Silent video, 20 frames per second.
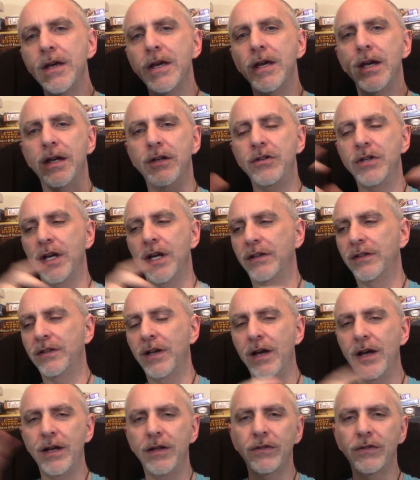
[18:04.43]
and you got
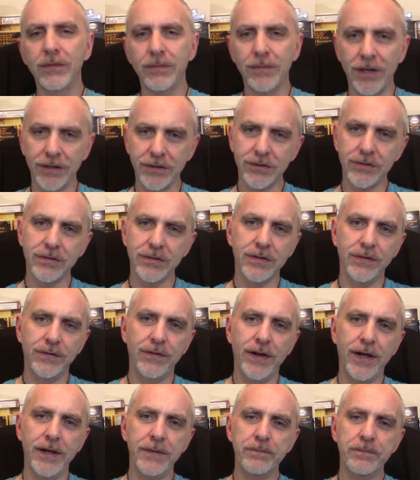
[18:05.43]
tons of monsters to
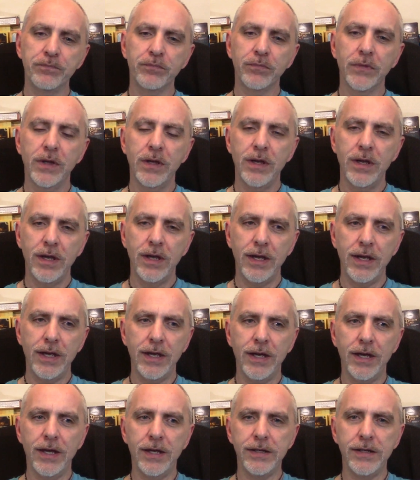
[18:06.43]
fight.
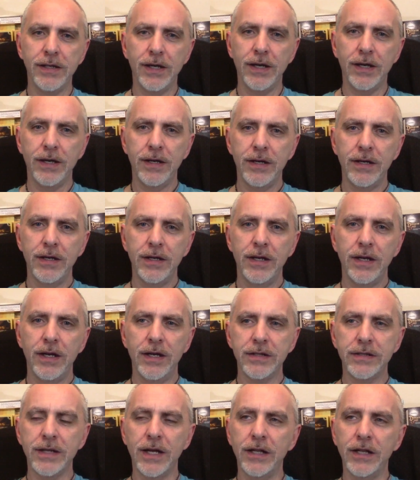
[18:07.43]
And
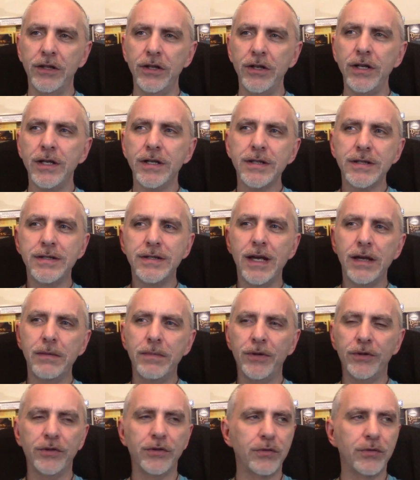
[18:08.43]
as I look at deck
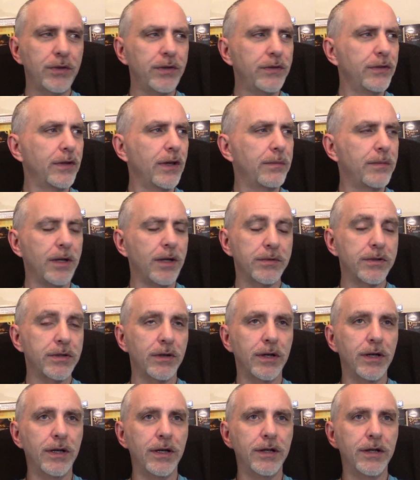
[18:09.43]
builders,
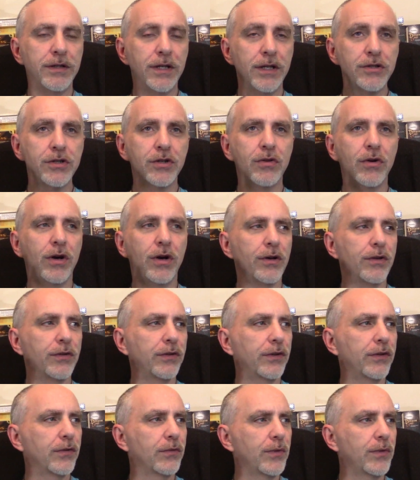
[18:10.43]
dungeon crawlers,
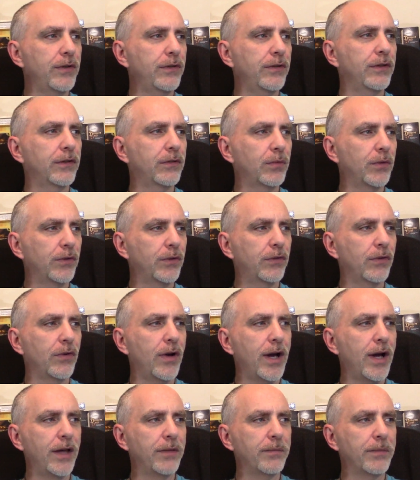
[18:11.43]
the reason this one's so
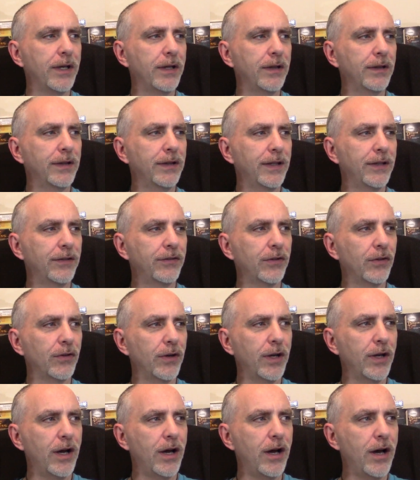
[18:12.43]
high on my list,
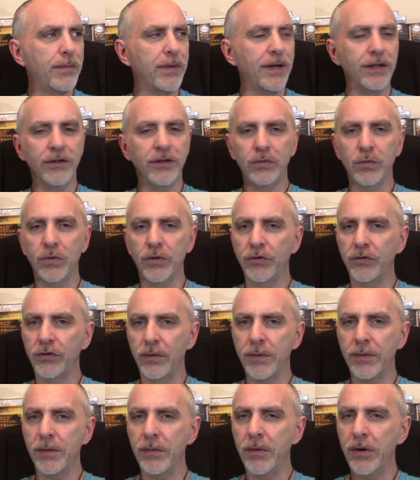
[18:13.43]
or on my list where
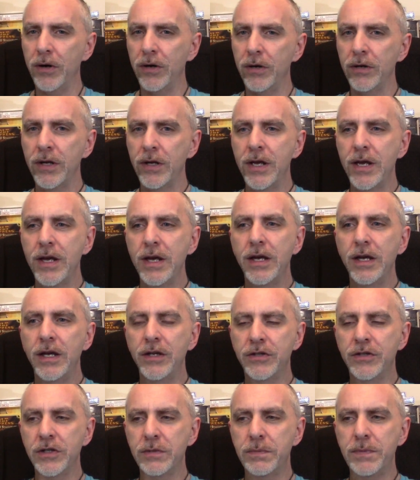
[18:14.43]
some of them aren't,
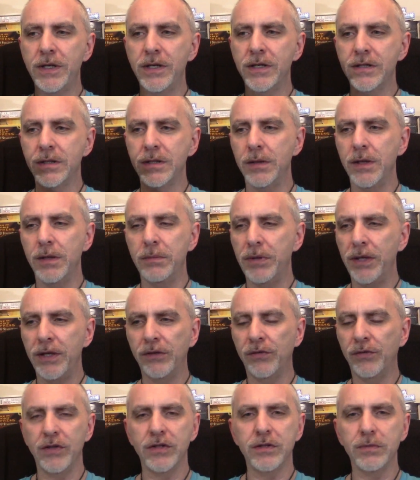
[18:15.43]
is just because it
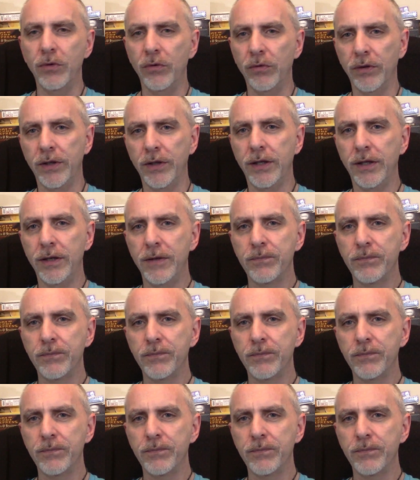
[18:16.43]
plays very smoothly.